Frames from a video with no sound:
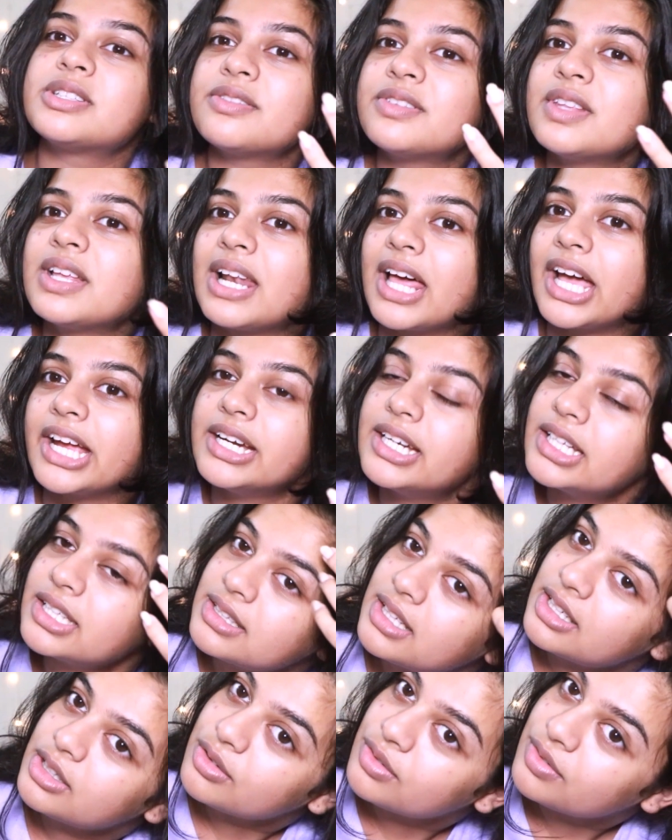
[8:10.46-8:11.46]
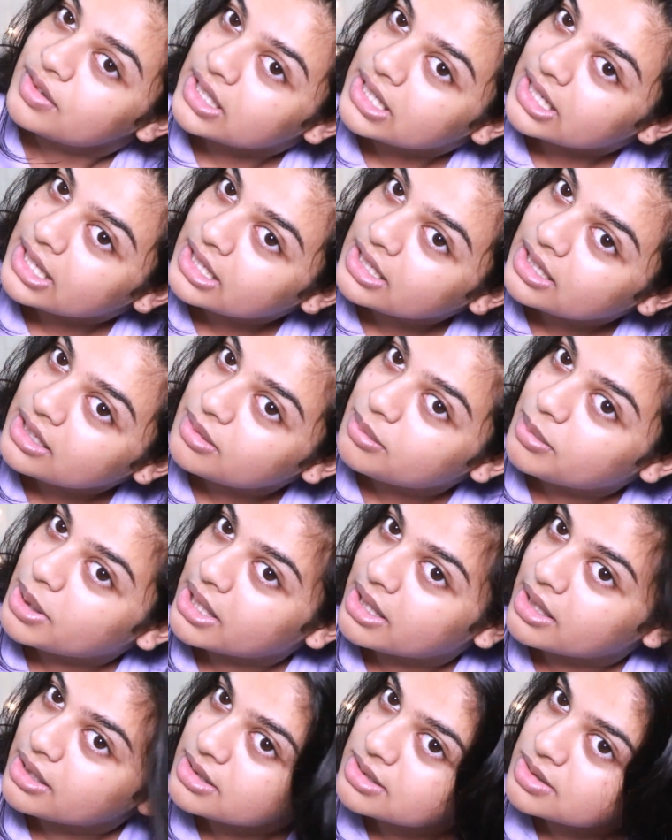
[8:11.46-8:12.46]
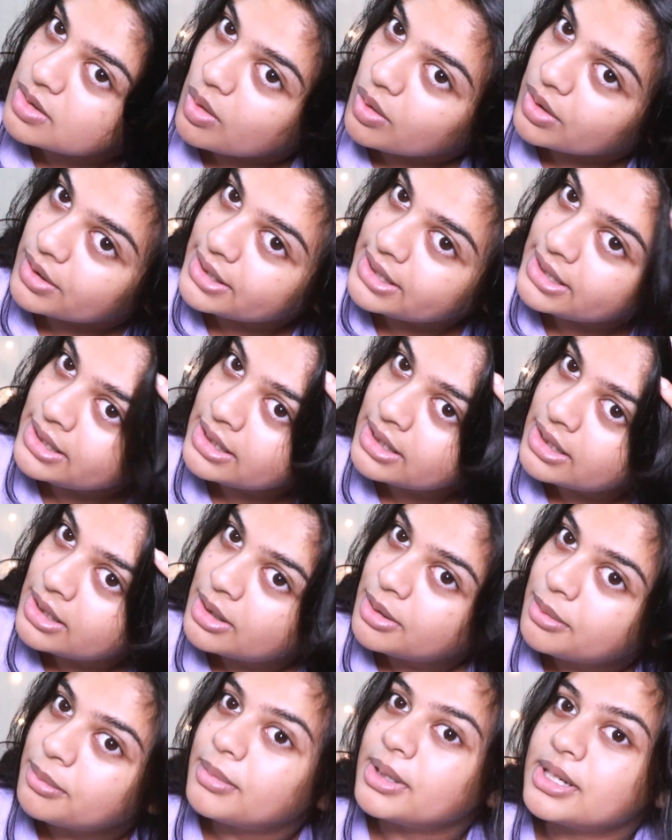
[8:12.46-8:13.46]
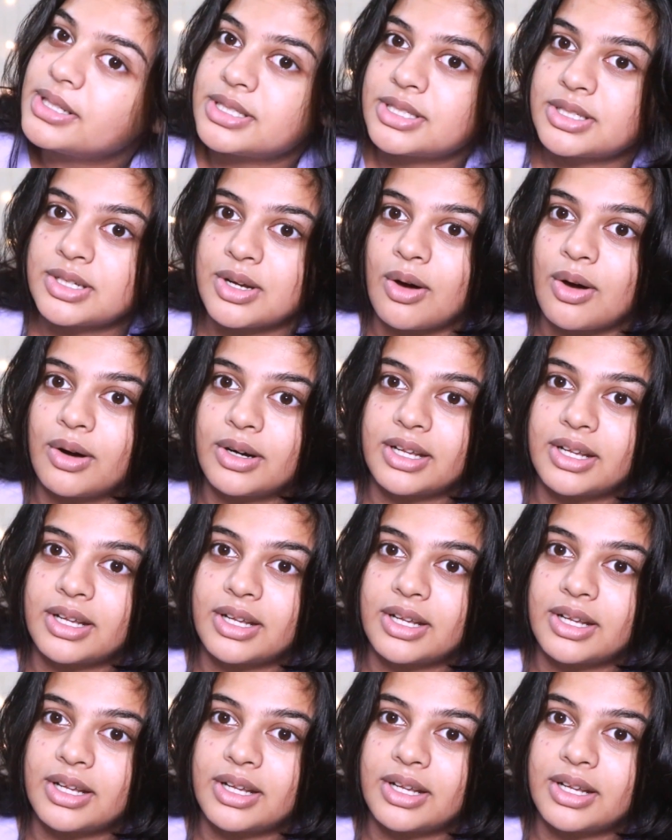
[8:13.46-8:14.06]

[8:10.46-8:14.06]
of the lighting that you feel like my hair is oily, but it's not.